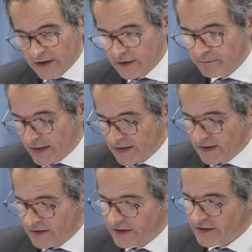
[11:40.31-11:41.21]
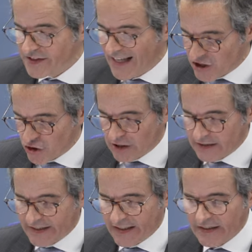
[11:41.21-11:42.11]
independent international
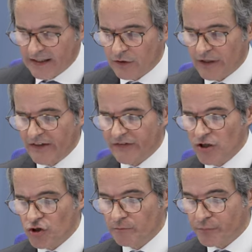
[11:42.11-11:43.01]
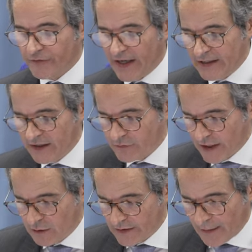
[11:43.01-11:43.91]
technical organization providing
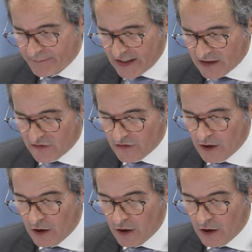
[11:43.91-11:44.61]
regular updates